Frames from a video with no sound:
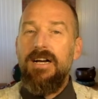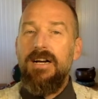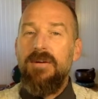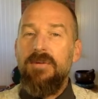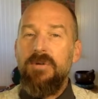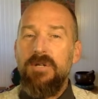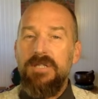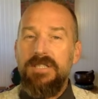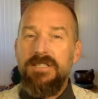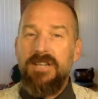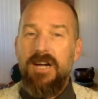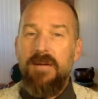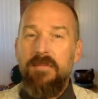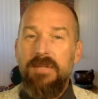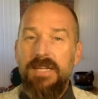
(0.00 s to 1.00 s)
a world as
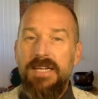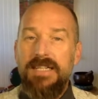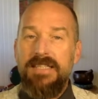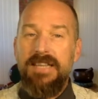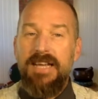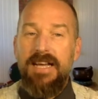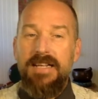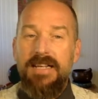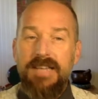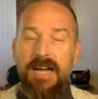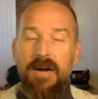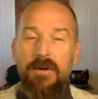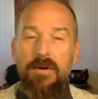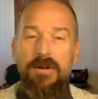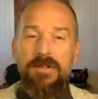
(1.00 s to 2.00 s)
complex as
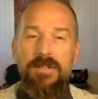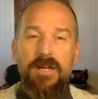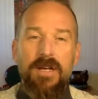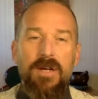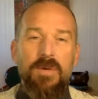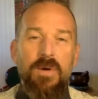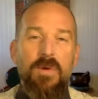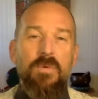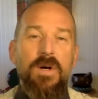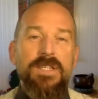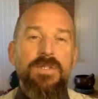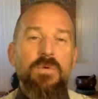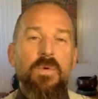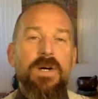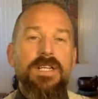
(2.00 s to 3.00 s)
ours. What
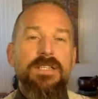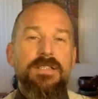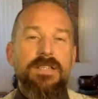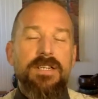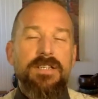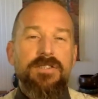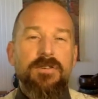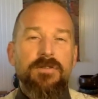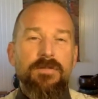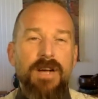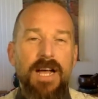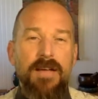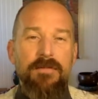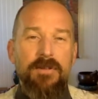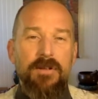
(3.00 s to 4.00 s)
was once a
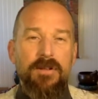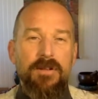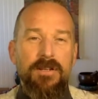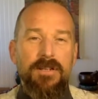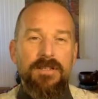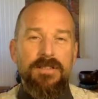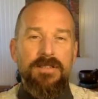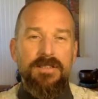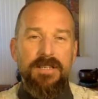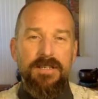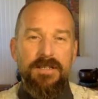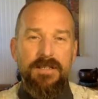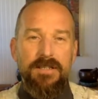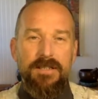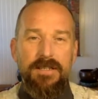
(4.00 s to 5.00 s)
survival
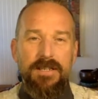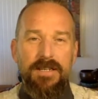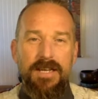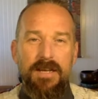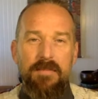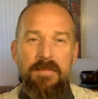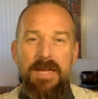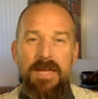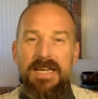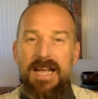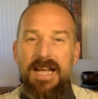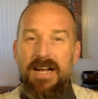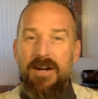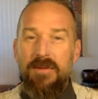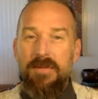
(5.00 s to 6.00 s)
skill may
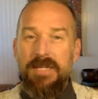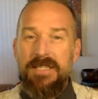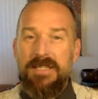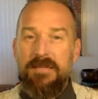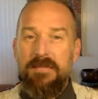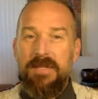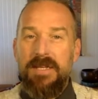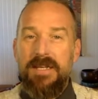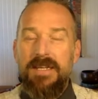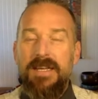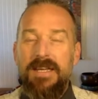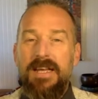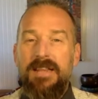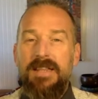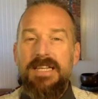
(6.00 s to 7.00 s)
now be something
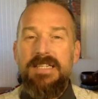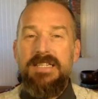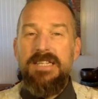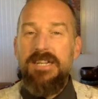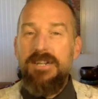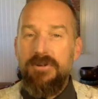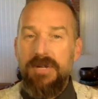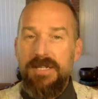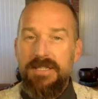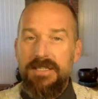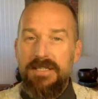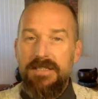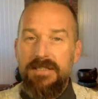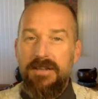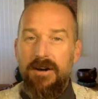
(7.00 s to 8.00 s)
that
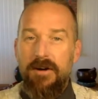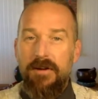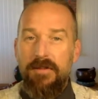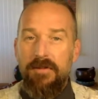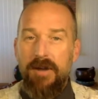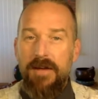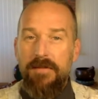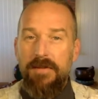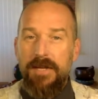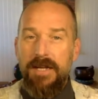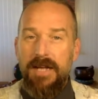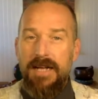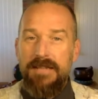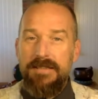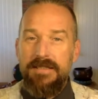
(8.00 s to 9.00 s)
decreases our thriving
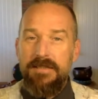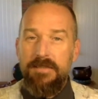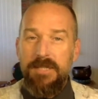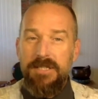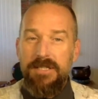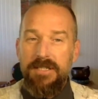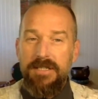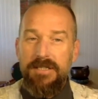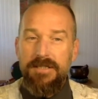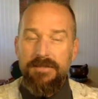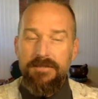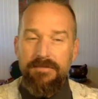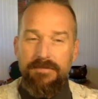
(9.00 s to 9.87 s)
as a species.